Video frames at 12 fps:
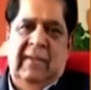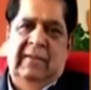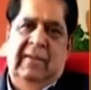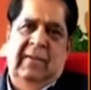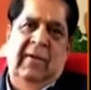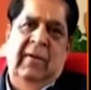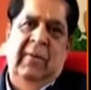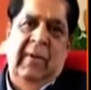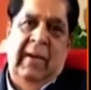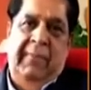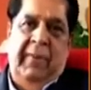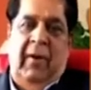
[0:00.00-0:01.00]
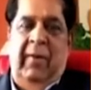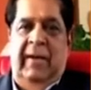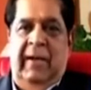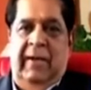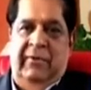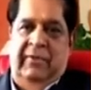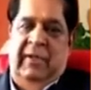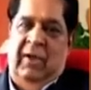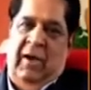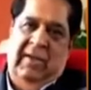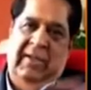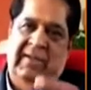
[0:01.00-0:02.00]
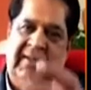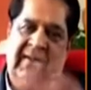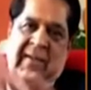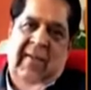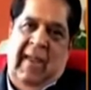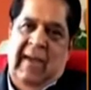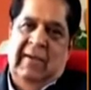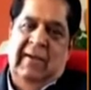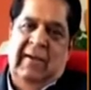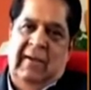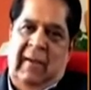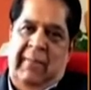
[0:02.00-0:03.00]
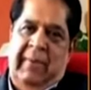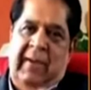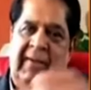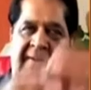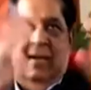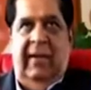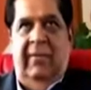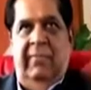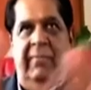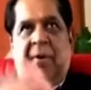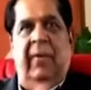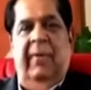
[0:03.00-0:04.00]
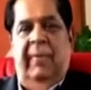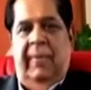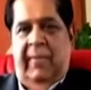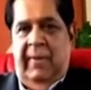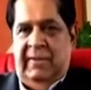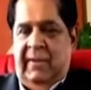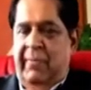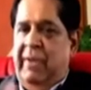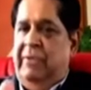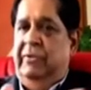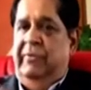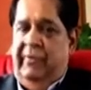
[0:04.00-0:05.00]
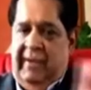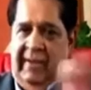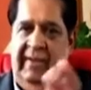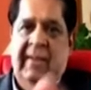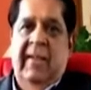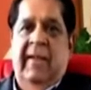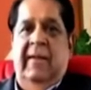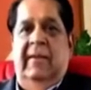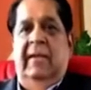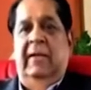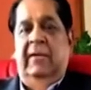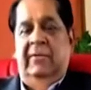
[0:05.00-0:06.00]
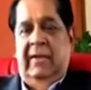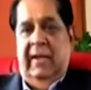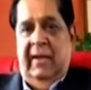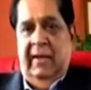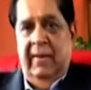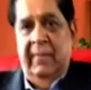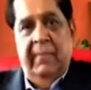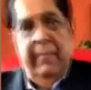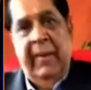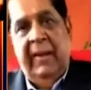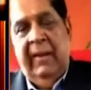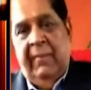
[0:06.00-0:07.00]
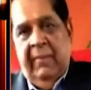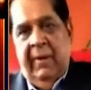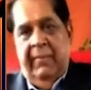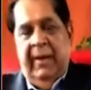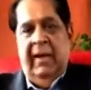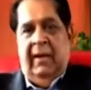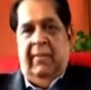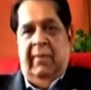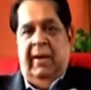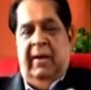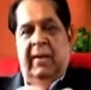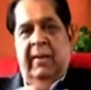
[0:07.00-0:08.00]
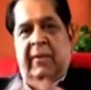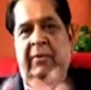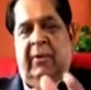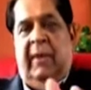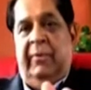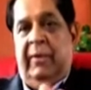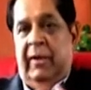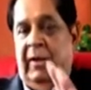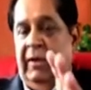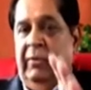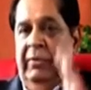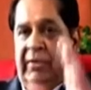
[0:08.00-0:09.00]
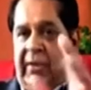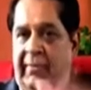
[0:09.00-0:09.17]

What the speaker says: We probably need to see not just 800 companies that have probably published numbers so far, need to see a bigger number to come to any conclusion.